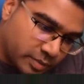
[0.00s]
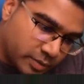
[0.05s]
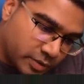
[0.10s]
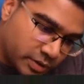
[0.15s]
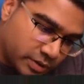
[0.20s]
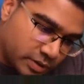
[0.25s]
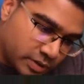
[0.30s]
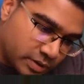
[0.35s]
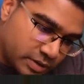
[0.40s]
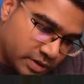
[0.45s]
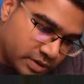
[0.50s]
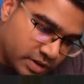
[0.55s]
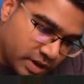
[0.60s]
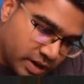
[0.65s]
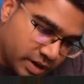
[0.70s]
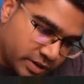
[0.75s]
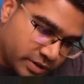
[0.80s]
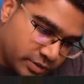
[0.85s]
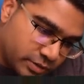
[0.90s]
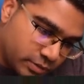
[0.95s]
I'm going to call this
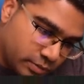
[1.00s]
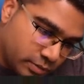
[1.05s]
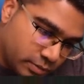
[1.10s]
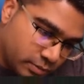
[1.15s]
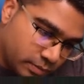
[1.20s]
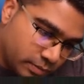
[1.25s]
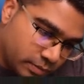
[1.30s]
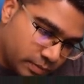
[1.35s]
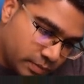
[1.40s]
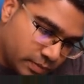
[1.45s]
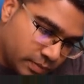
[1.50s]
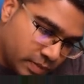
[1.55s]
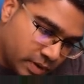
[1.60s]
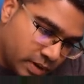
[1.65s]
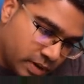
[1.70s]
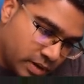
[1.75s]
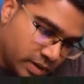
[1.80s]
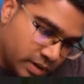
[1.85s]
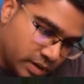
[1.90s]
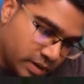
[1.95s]
I2
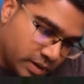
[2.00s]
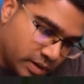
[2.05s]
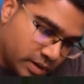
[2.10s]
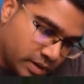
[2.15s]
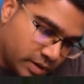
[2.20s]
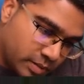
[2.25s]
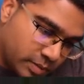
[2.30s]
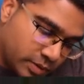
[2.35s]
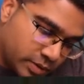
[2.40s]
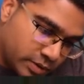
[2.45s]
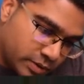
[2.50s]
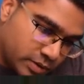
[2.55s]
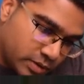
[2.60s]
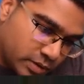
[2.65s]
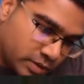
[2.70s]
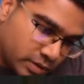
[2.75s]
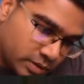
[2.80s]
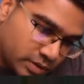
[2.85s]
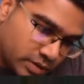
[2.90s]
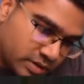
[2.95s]
and I'm going to
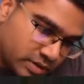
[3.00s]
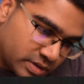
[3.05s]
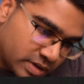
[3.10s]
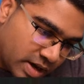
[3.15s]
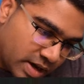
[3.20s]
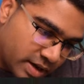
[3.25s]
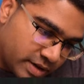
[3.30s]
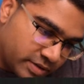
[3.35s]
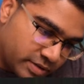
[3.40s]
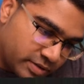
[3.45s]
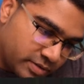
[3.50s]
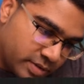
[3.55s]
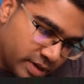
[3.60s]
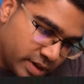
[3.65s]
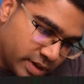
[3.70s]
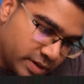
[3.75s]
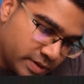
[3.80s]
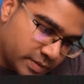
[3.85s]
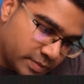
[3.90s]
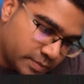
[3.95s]
call this I3.